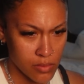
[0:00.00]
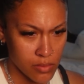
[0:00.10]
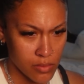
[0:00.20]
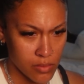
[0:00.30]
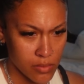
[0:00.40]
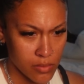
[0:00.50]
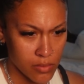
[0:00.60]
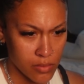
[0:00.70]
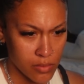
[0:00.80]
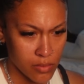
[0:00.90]

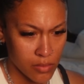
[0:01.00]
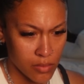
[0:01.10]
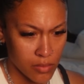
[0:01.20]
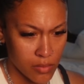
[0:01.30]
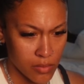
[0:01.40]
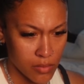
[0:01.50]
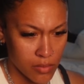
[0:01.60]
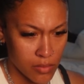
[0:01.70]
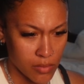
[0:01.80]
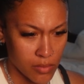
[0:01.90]

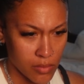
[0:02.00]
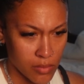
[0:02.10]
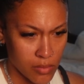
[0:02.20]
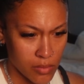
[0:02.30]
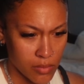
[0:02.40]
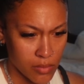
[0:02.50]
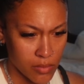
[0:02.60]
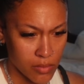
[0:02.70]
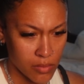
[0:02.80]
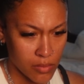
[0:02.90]

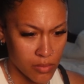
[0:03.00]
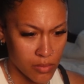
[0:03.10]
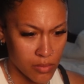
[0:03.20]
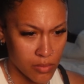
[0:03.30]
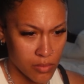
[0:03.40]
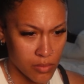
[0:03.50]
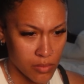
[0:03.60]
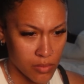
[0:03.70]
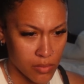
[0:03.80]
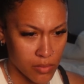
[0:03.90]

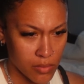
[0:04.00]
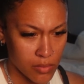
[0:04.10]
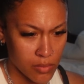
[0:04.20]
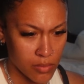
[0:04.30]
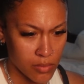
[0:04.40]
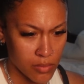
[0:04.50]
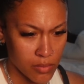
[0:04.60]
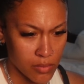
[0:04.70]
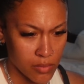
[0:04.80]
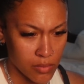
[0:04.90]

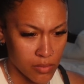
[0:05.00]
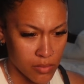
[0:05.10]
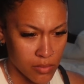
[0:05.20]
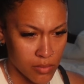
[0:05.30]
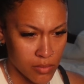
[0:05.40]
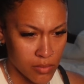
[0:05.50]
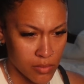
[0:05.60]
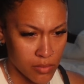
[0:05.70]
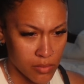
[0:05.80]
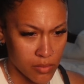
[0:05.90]

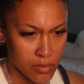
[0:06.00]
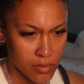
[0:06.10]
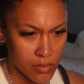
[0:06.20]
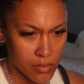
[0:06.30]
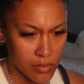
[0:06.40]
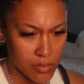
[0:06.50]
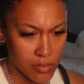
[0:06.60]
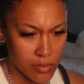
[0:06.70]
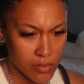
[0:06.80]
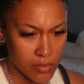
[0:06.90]

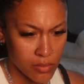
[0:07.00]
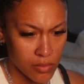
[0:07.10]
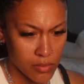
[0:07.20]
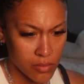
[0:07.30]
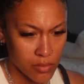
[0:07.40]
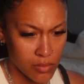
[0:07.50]
(silent)